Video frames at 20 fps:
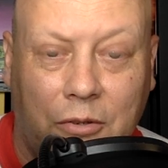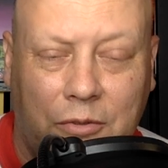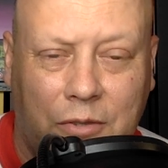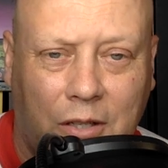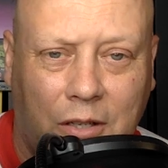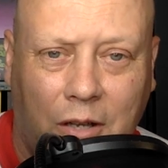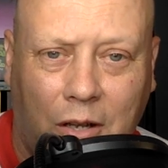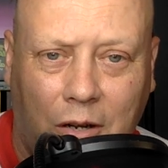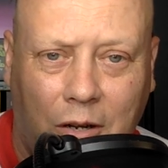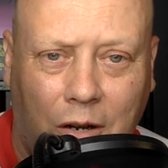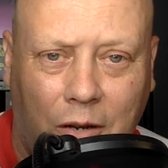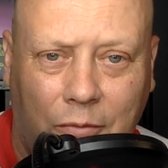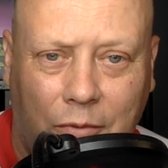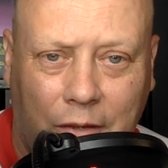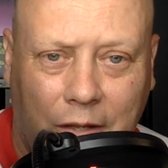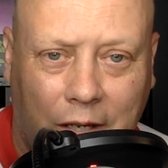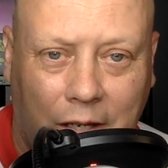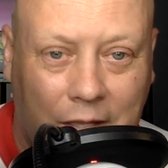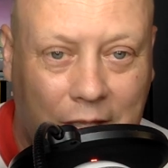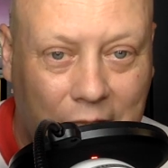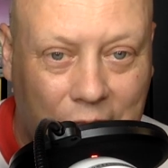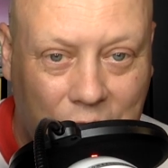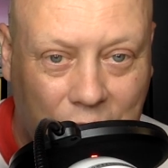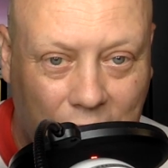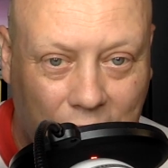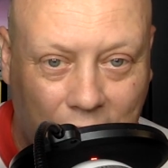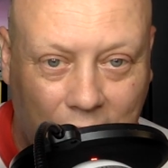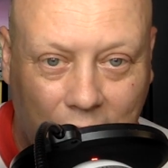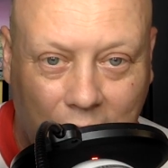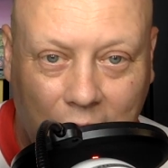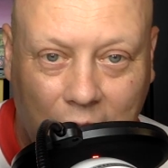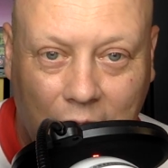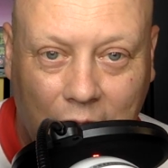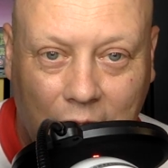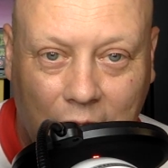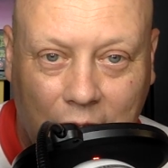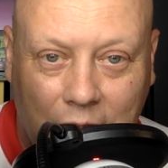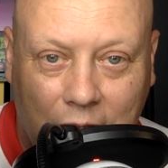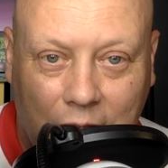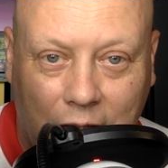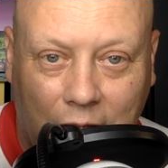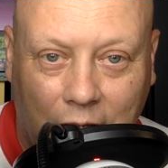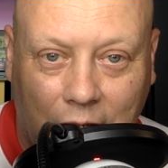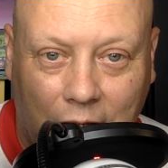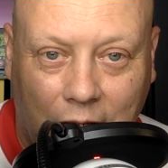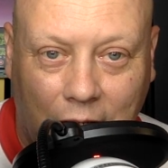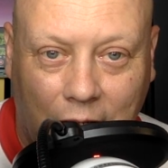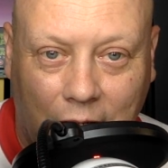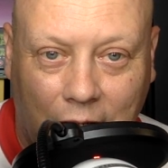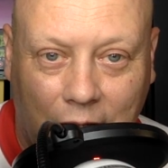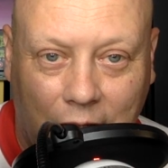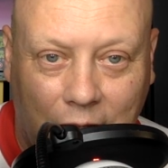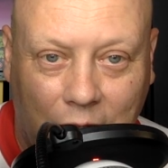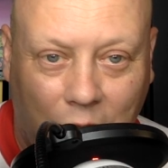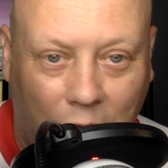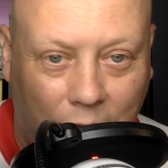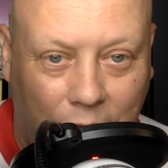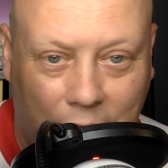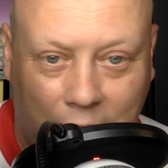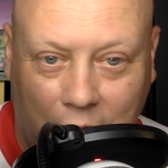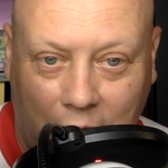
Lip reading: He's going to cut it off with like a kitchen carving